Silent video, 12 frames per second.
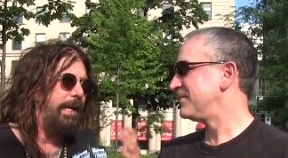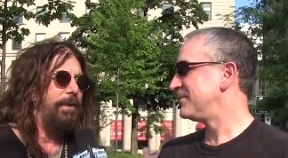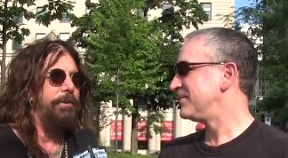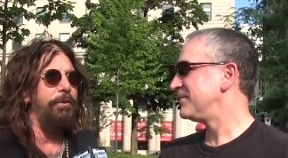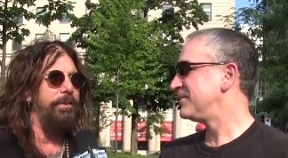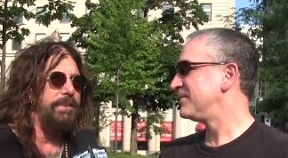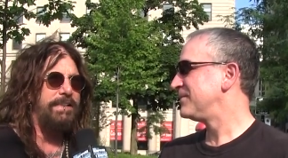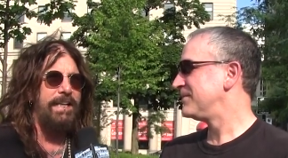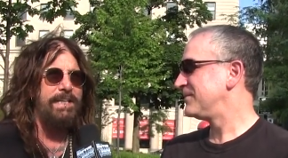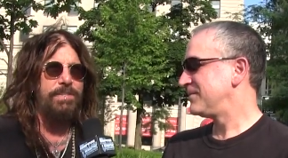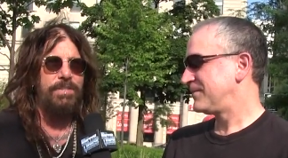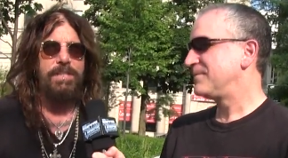Speaker 1: and now you're in the
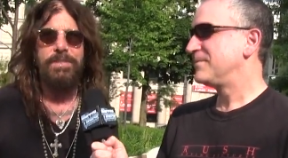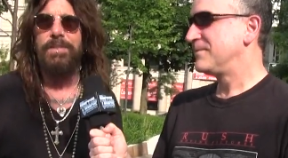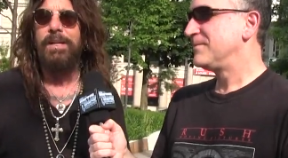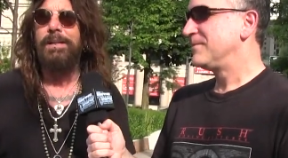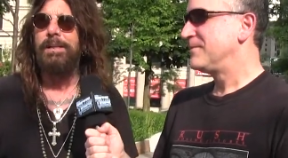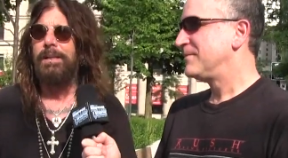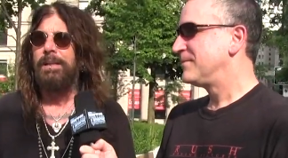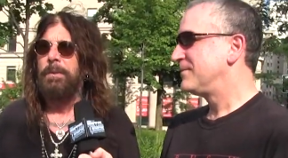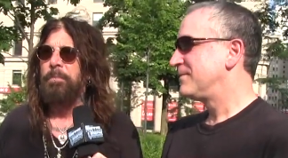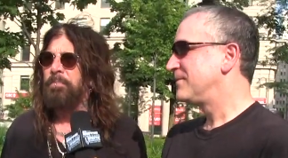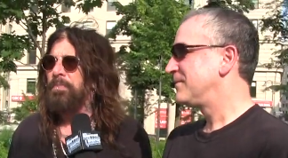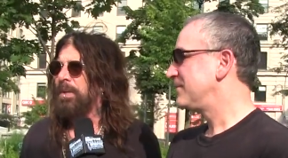Daisies.
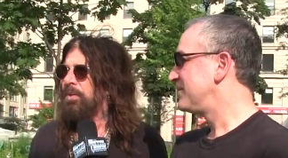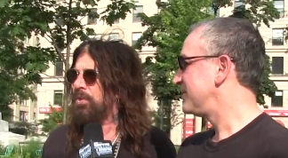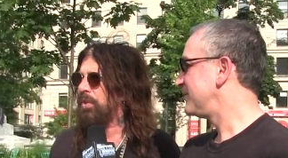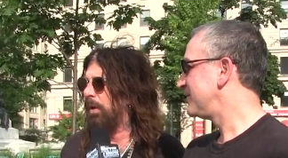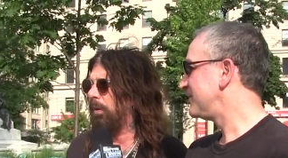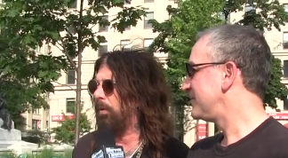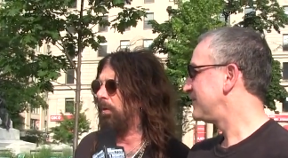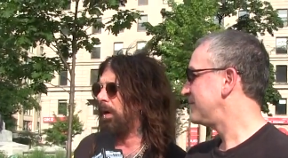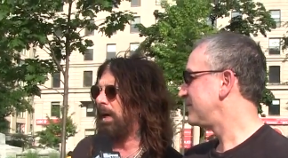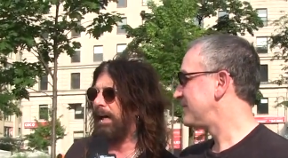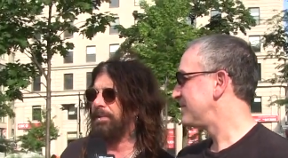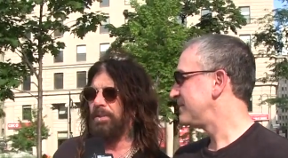So
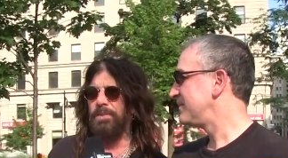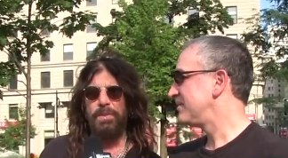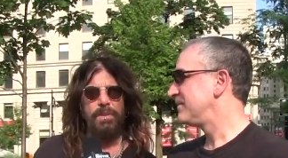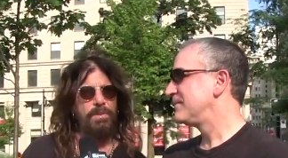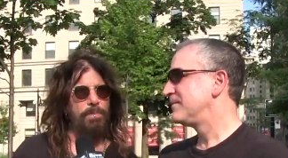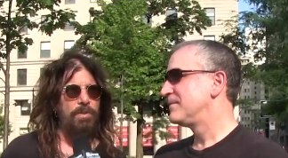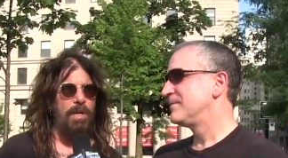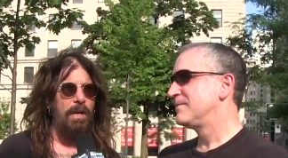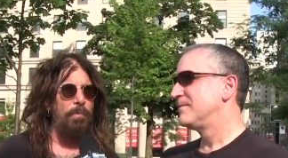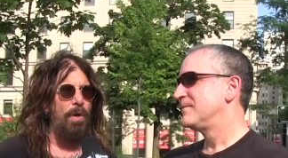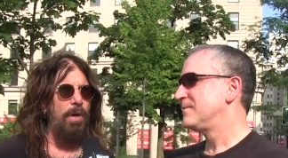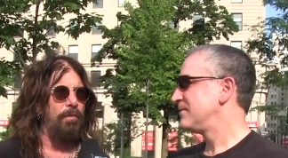I just took some
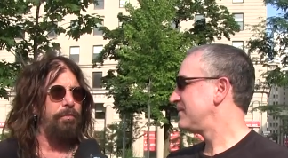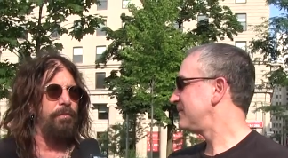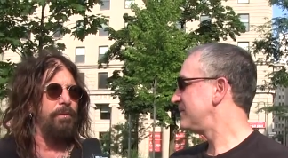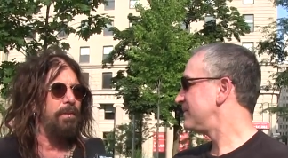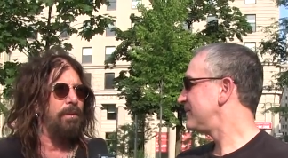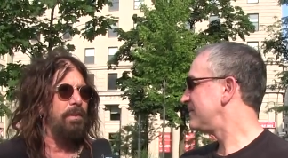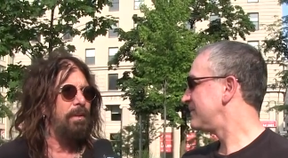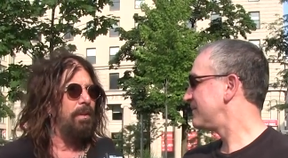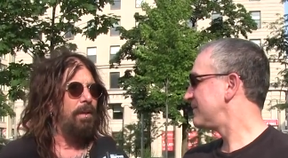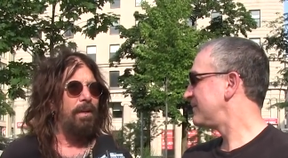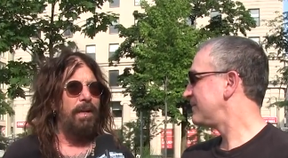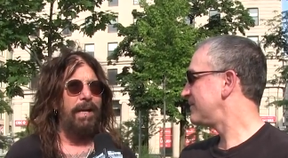time off,
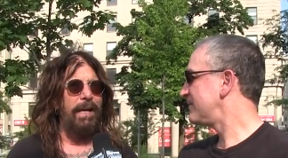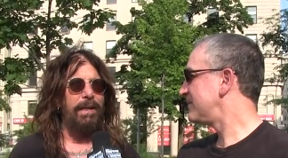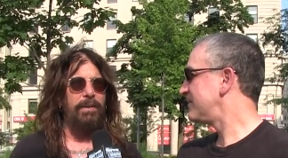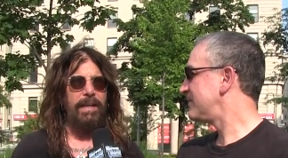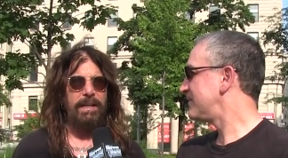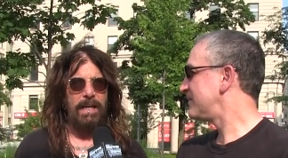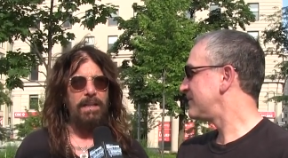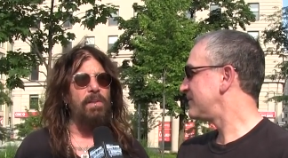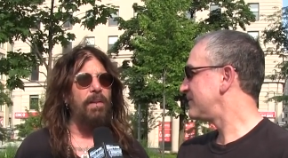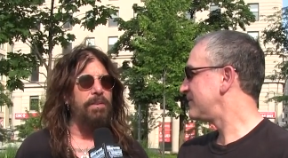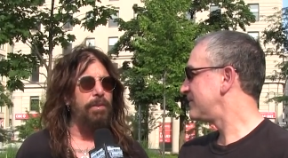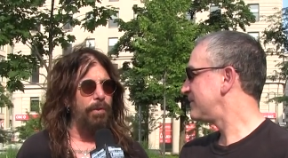and they got
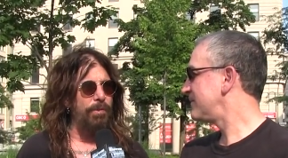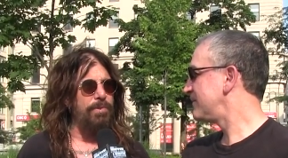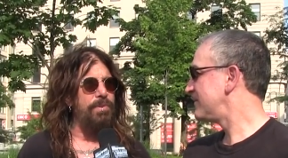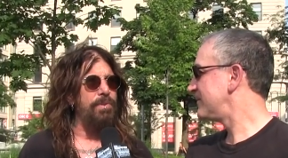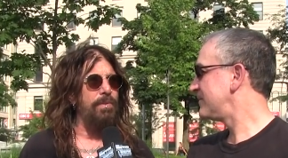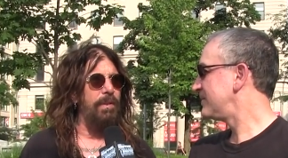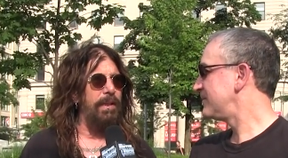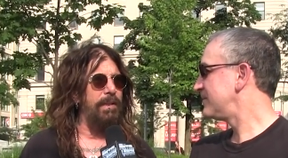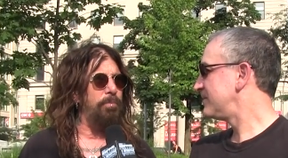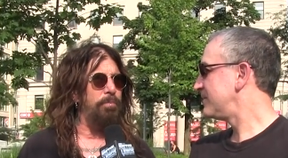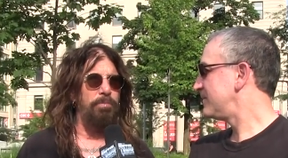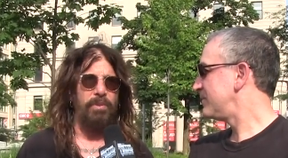Glenn Hughes.
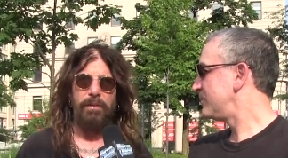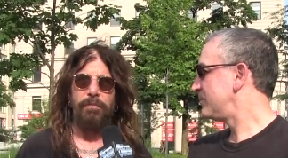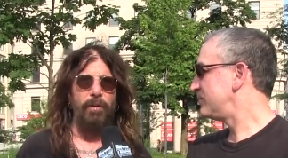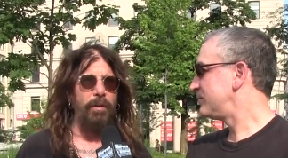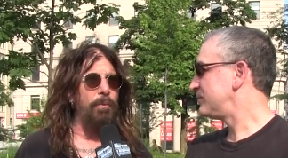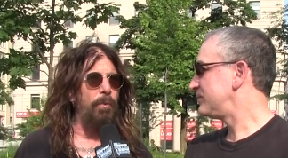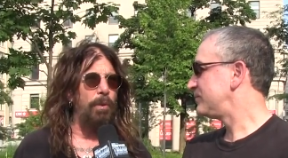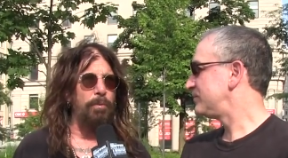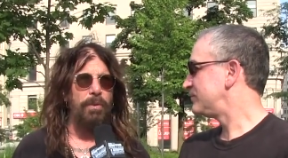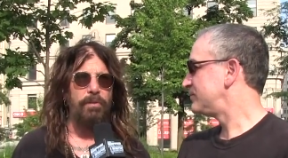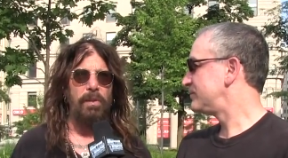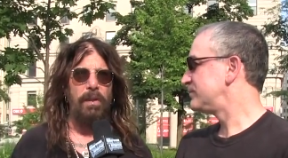They did very well
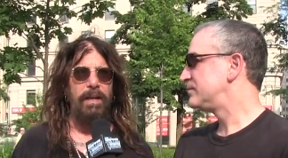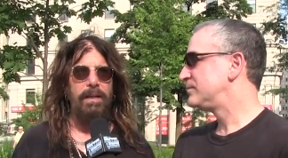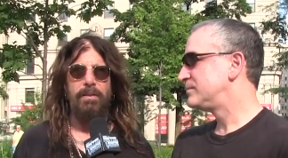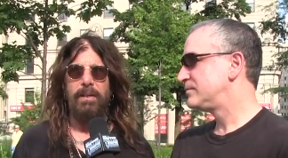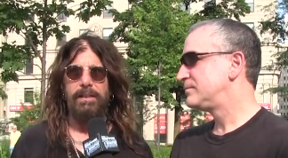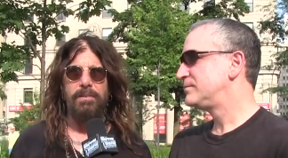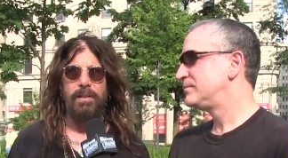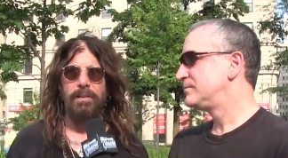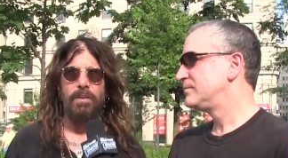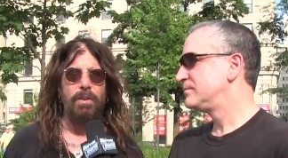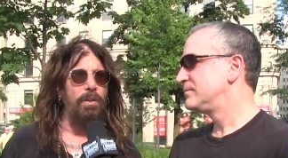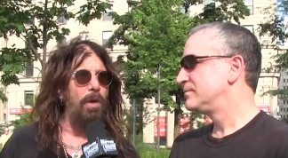with Glenn. They did
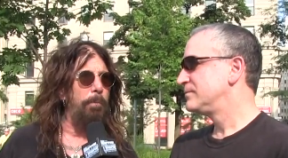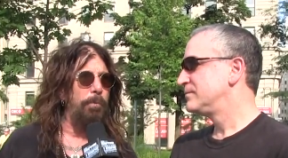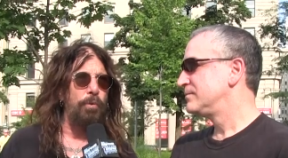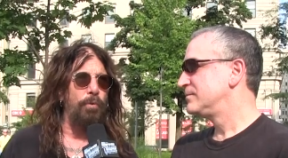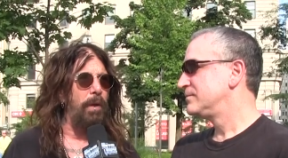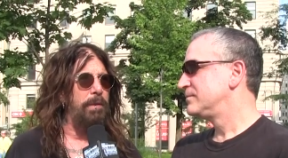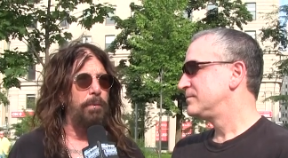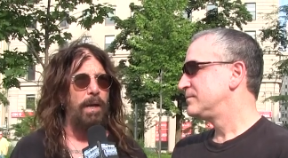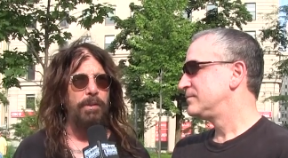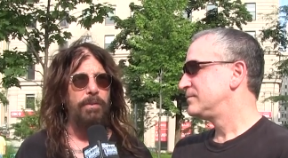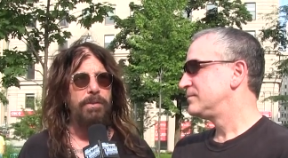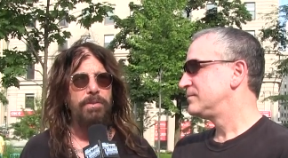a couple great
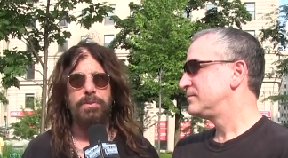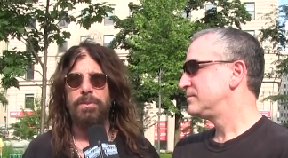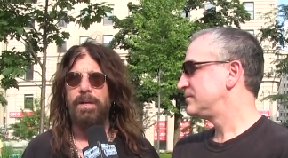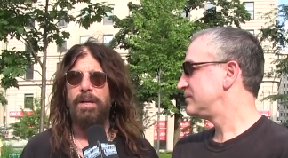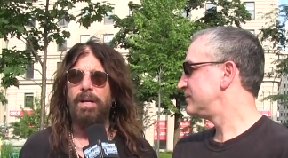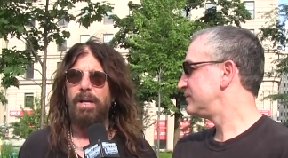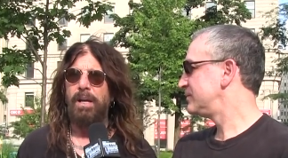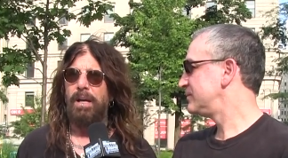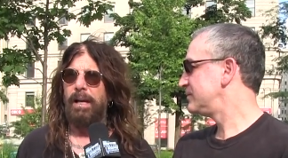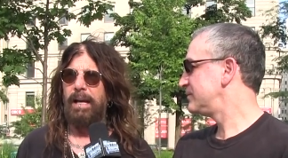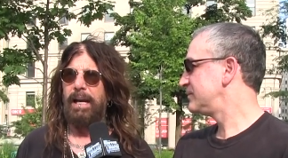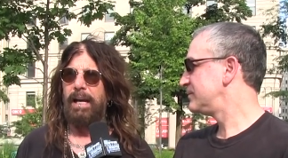records,
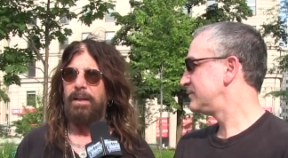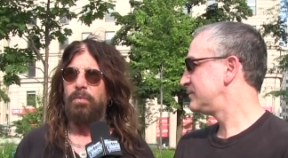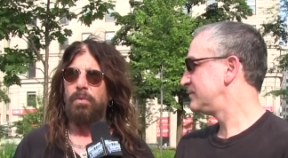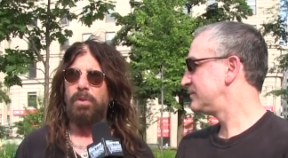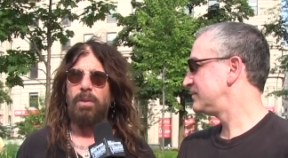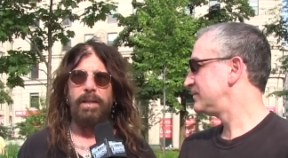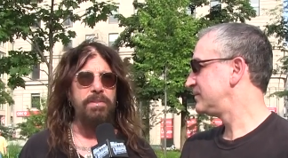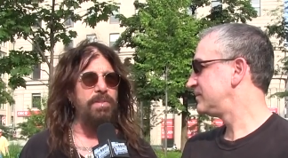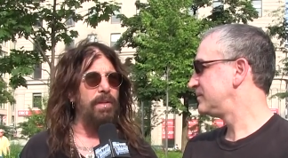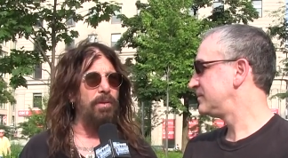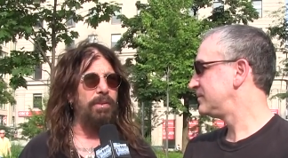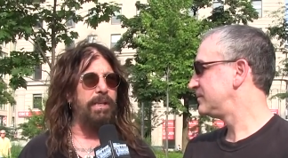and Glenn
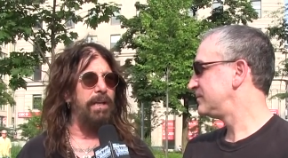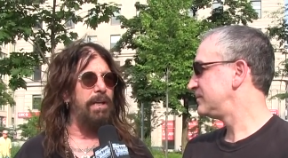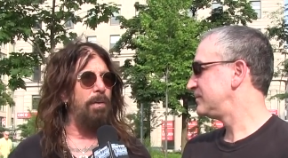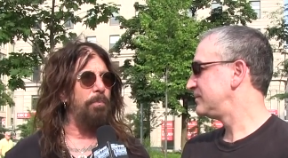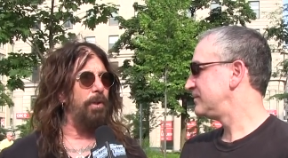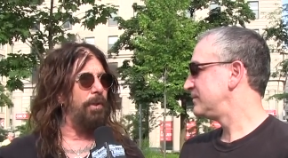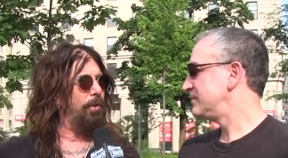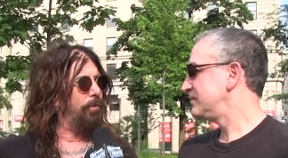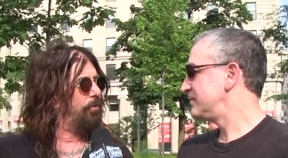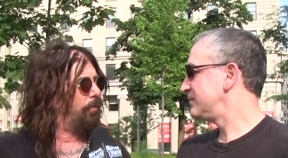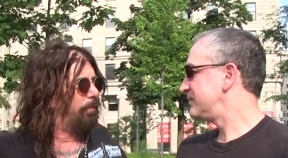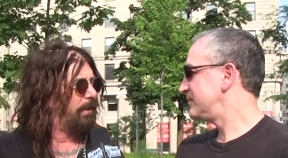said, okay, I'm gonna go
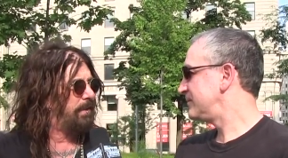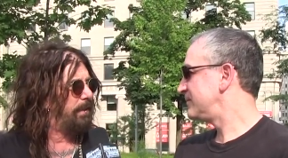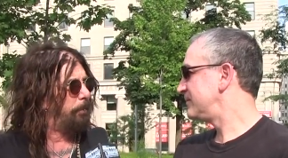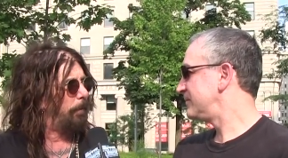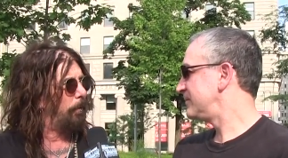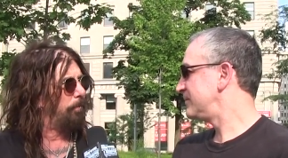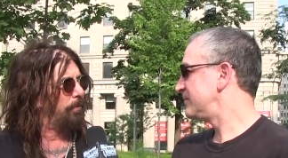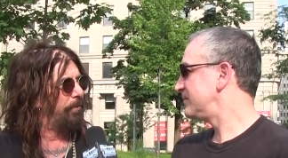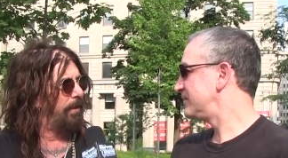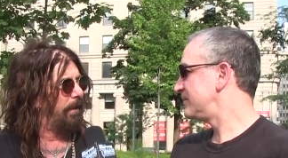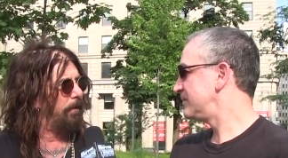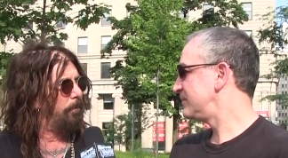do my Deep Purple
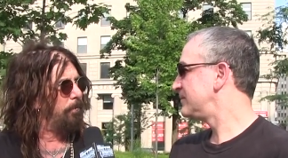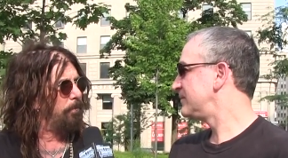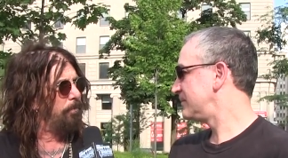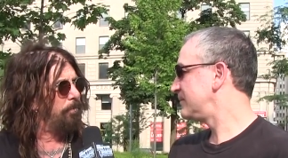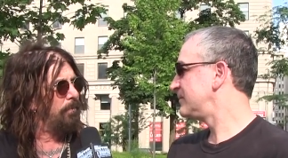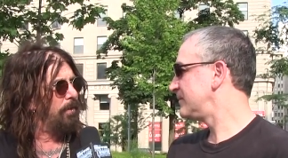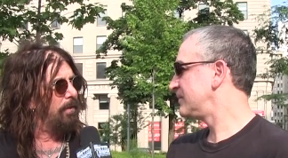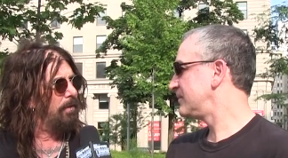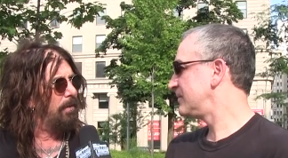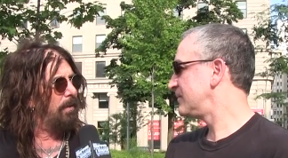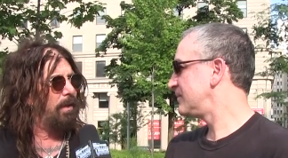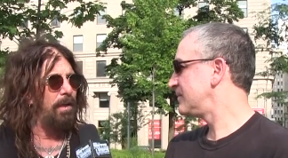thing.
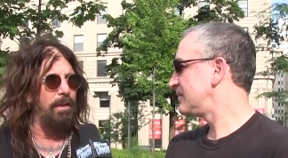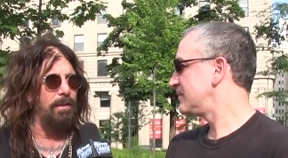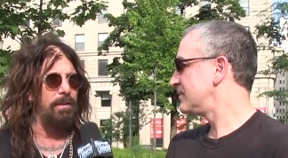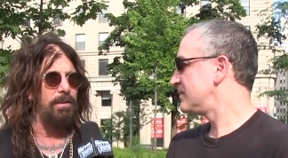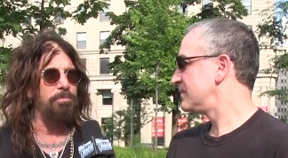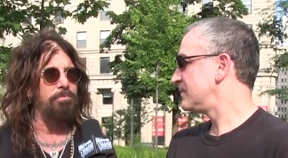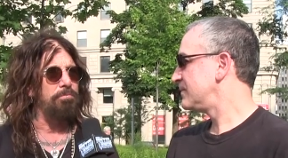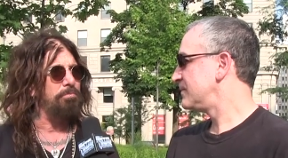Uh,